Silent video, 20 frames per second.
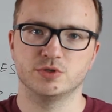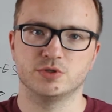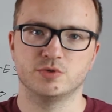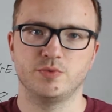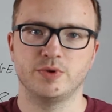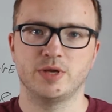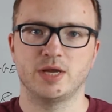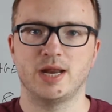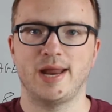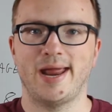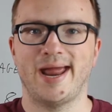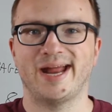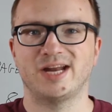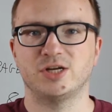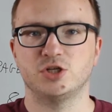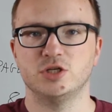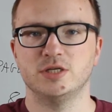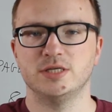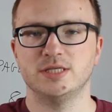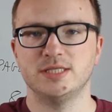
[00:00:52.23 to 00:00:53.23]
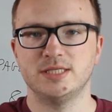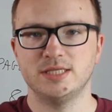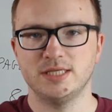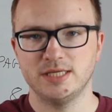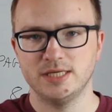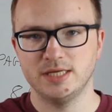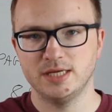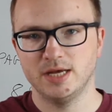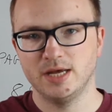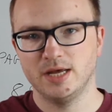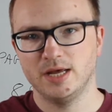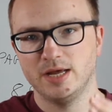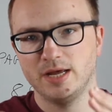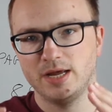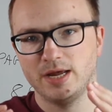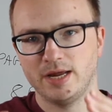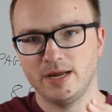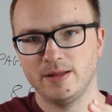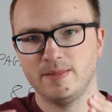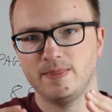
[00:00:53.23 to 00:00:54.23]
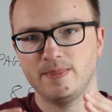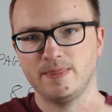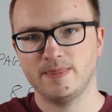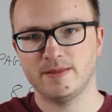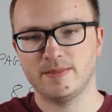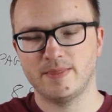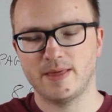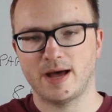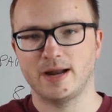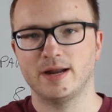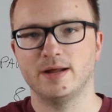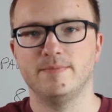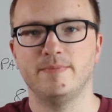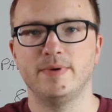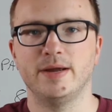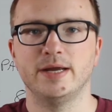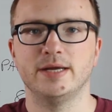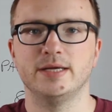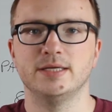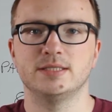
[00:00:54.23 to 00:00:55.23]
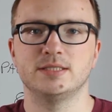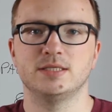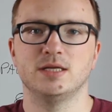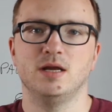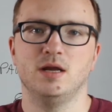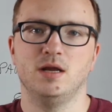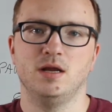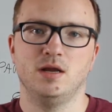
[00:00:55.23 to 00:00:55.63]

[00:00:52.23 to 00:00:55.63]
so we can actually see in the database